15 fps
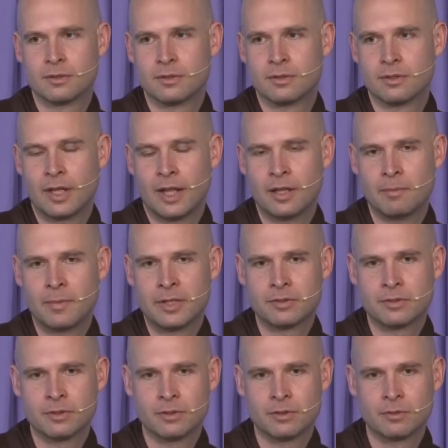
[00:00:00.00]

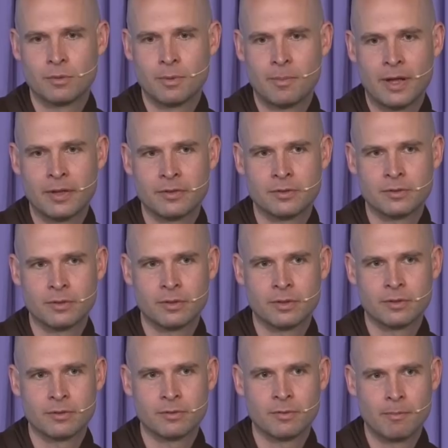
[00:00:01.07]
elemental
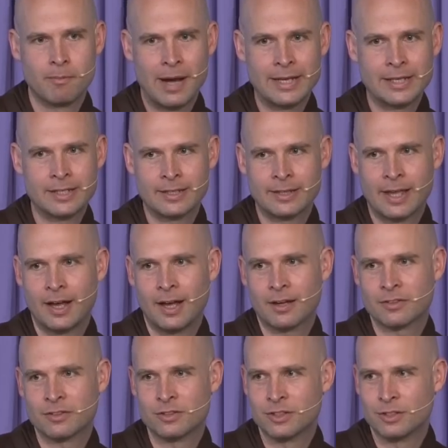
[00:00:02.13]
repositories for binding that
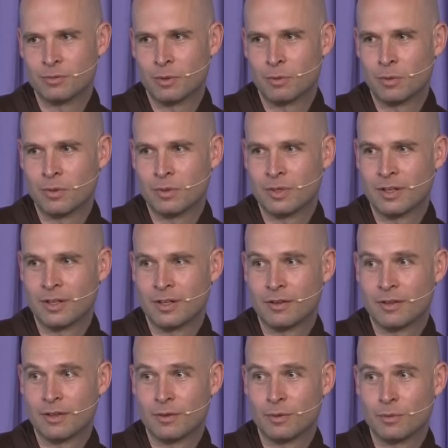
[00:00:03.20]
oxygen
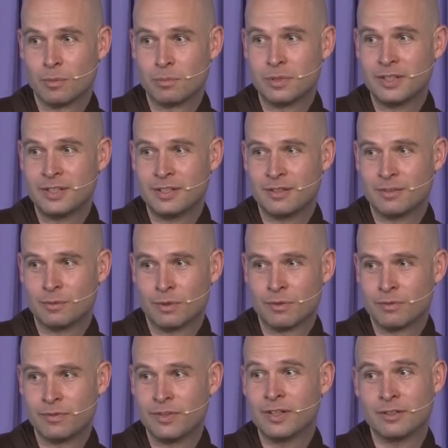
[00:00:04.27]
were
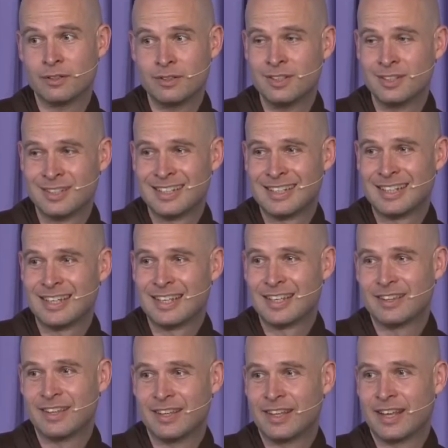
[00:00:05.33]
filled,
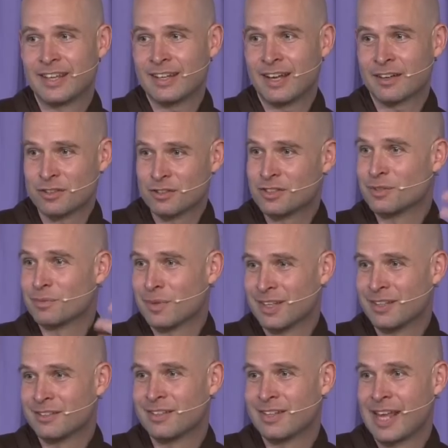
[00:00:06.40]
then that oxygen went
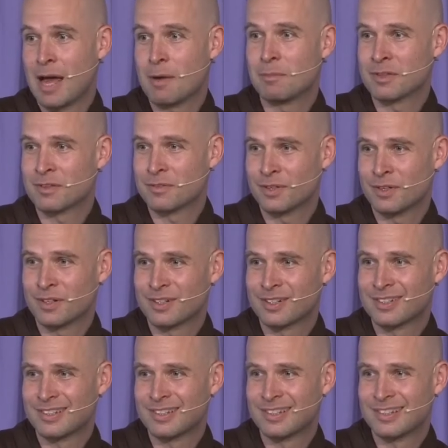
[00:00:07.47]
into the atmosphere.
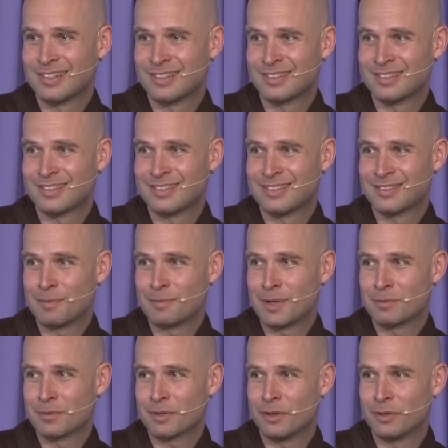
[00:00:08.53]
It's
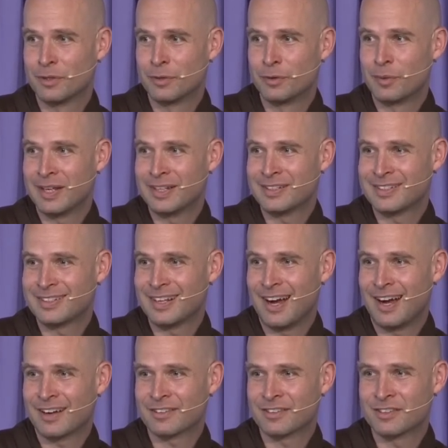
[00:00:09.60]
sometimes called the Great
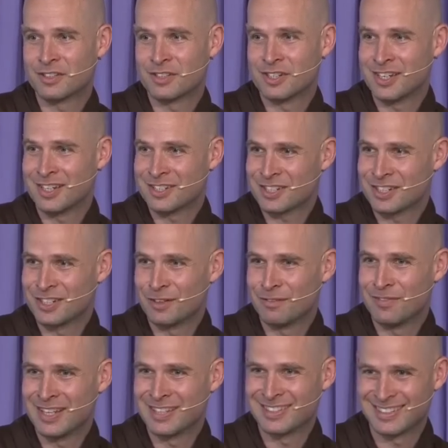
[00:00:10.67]
Oxygenation
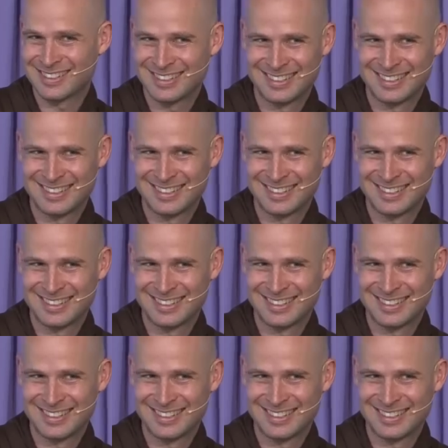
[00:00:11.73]
Event.